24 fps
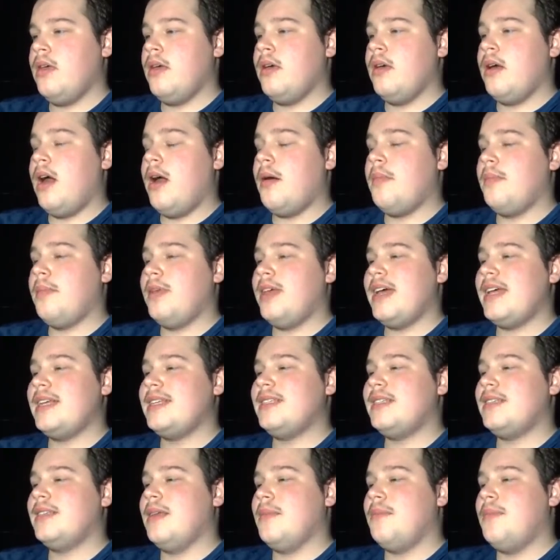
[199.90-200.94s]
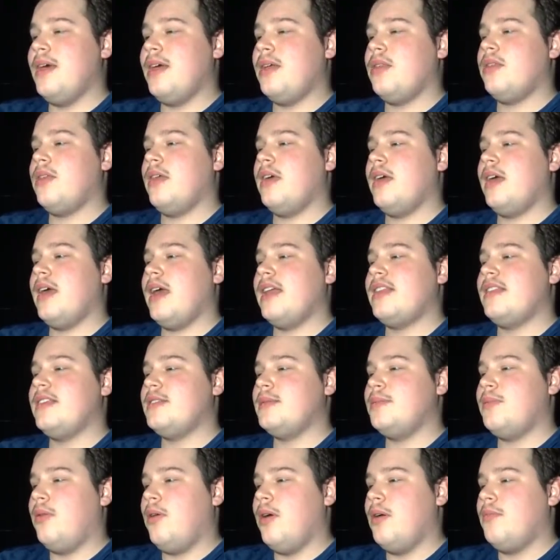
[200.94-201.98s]
I guess the big thing at
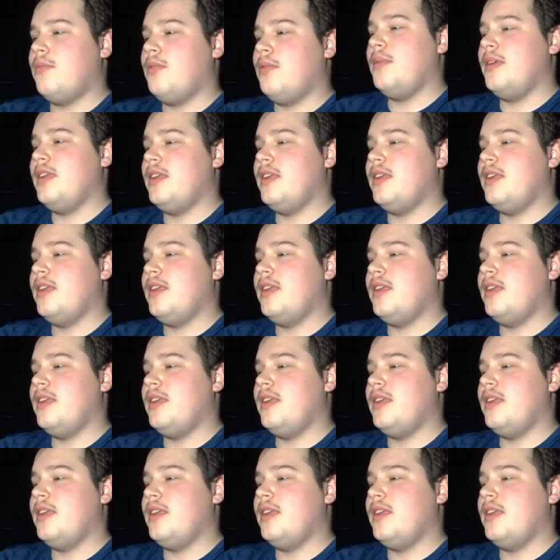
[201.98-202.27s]
this point